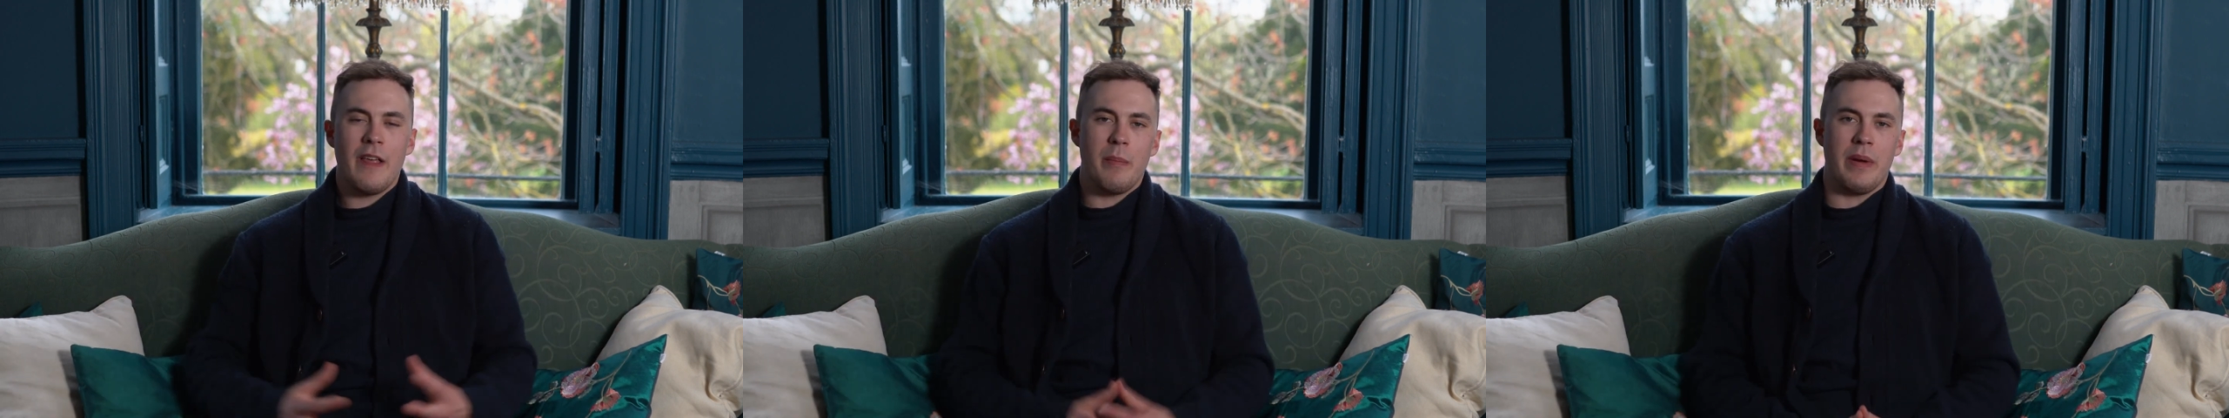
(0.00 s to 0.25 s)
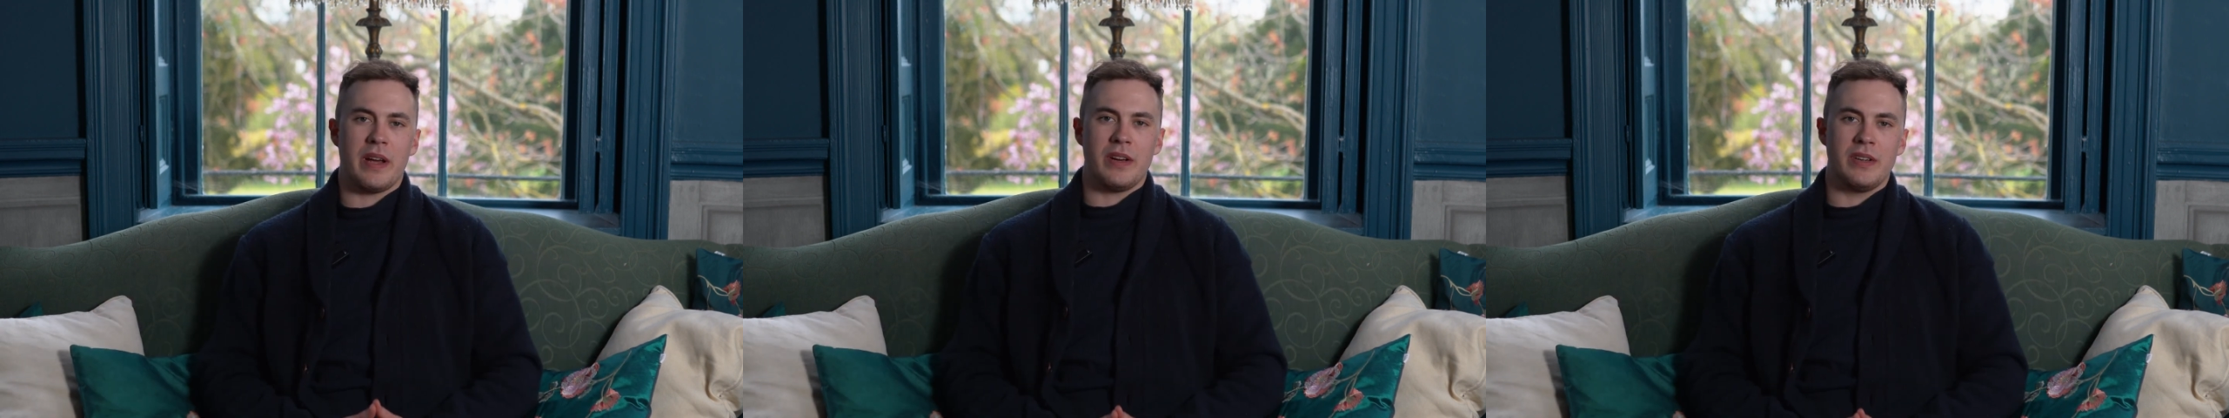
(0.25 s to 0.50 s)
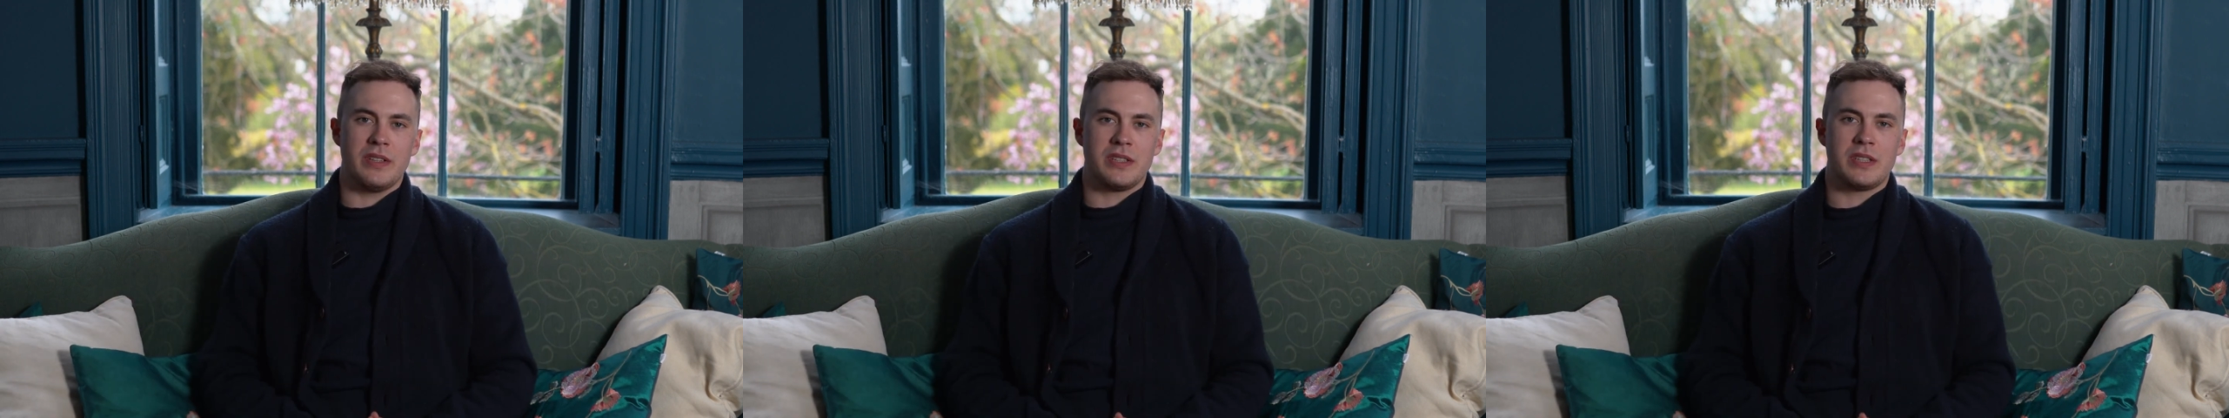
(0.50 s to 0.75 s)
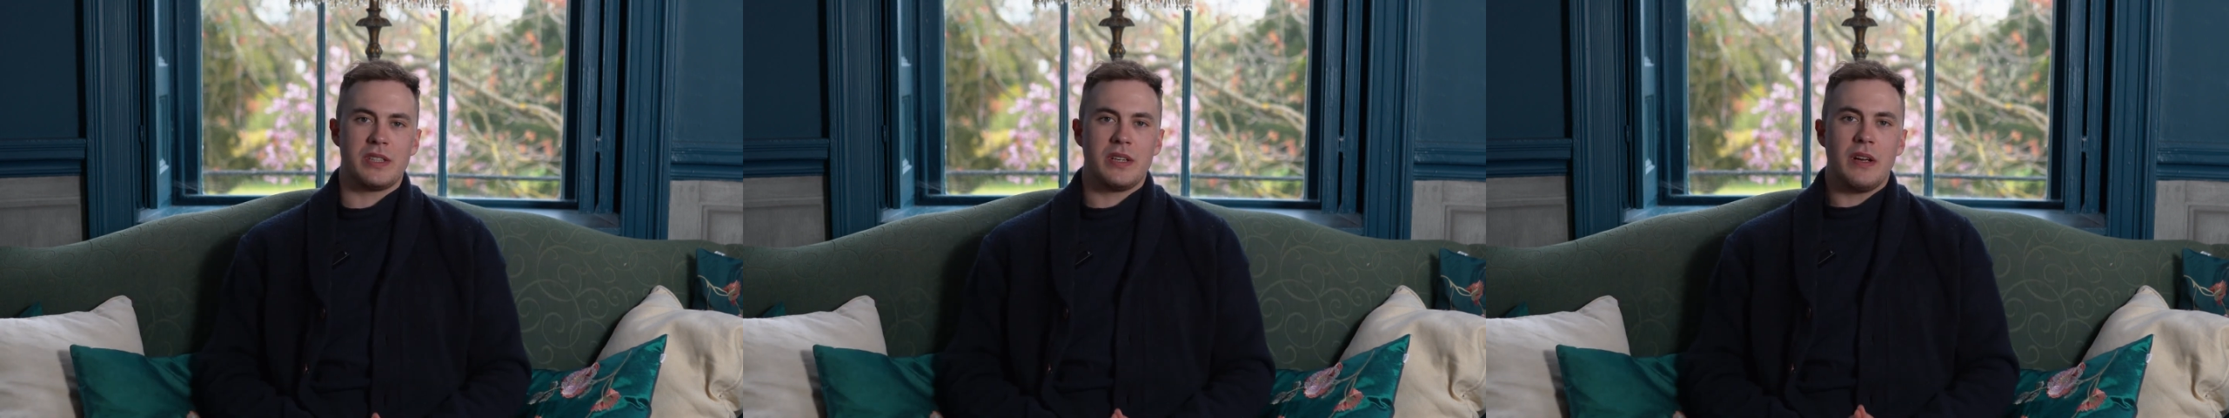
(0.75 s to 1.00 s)

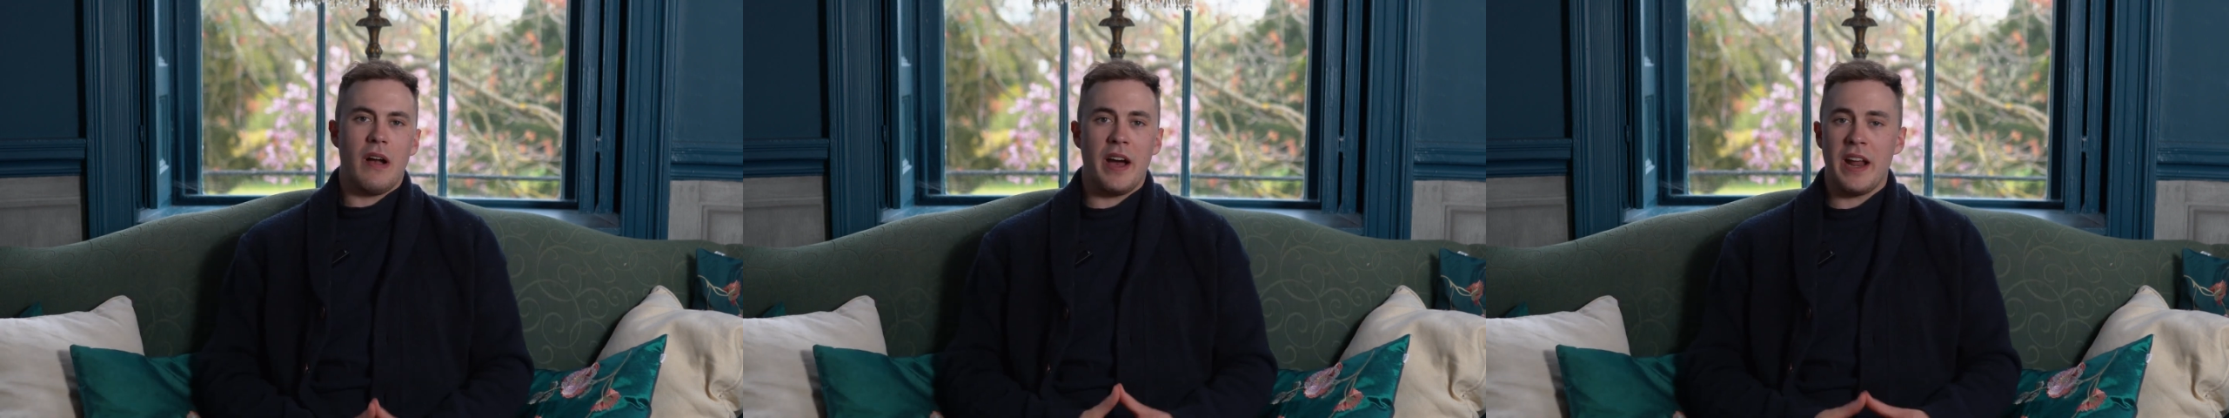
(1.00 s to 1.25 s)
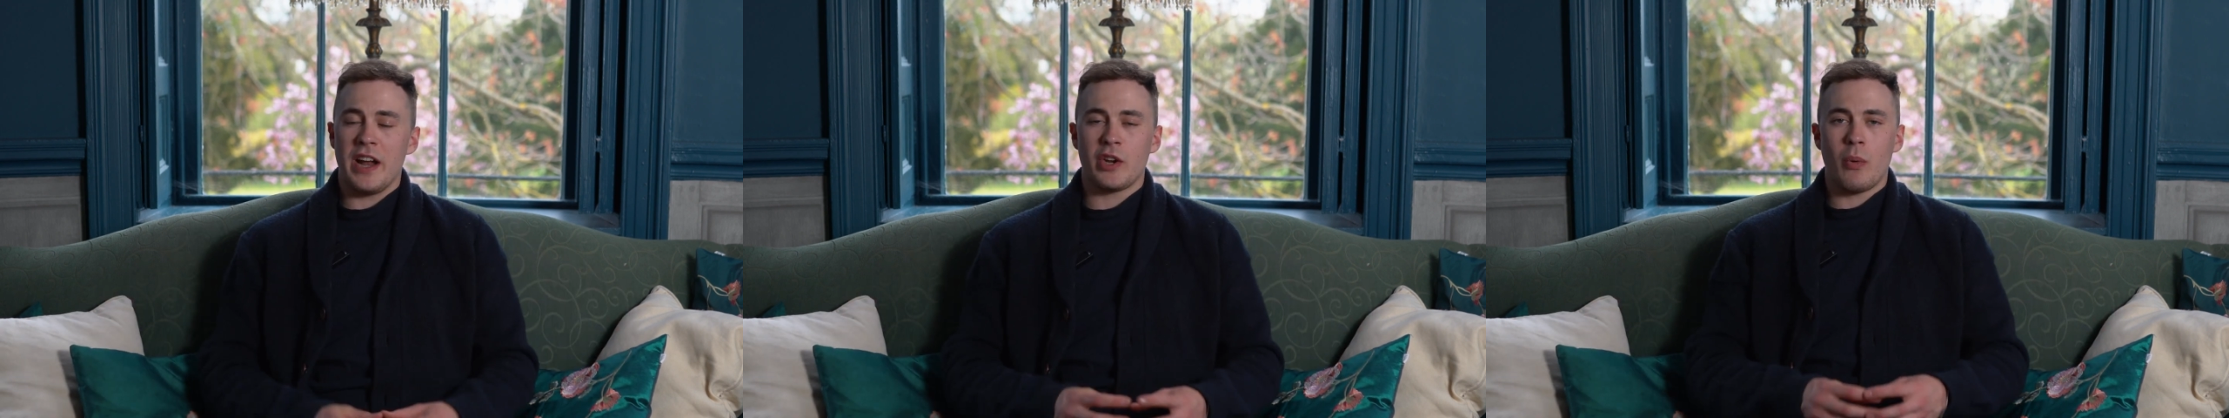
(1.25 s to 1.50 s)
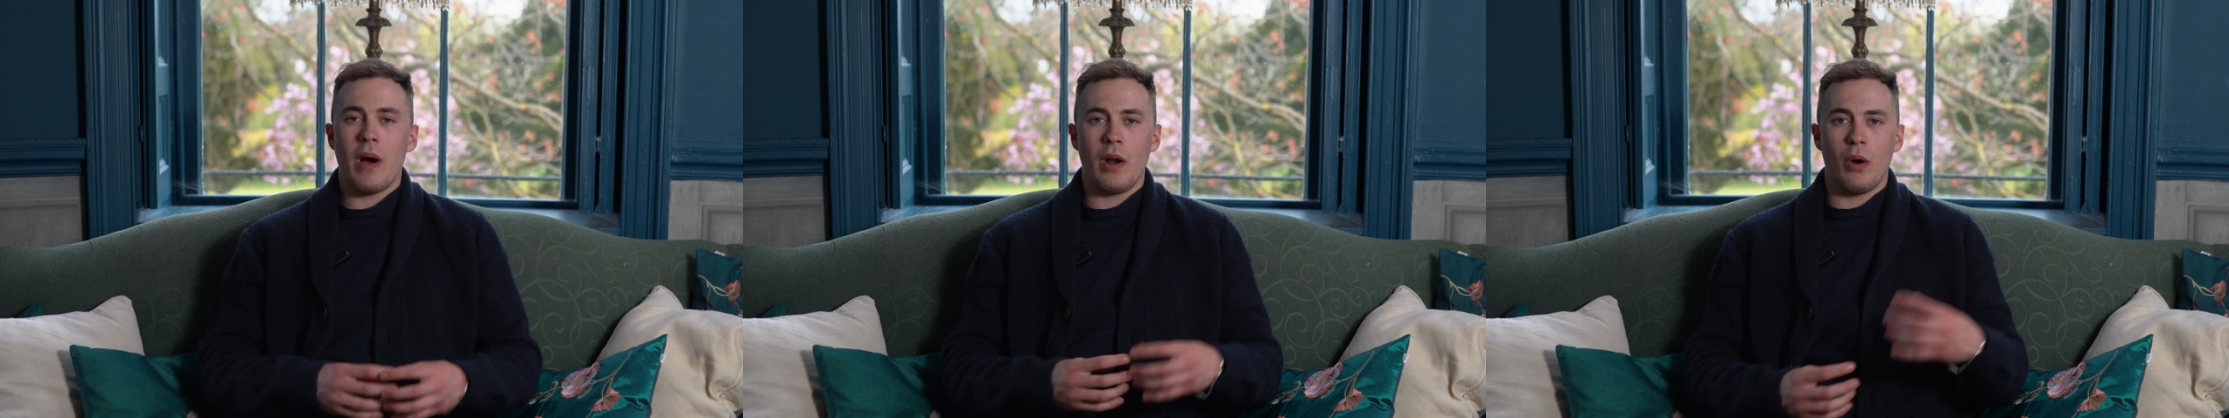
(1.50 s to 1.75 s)
because I'd had quite a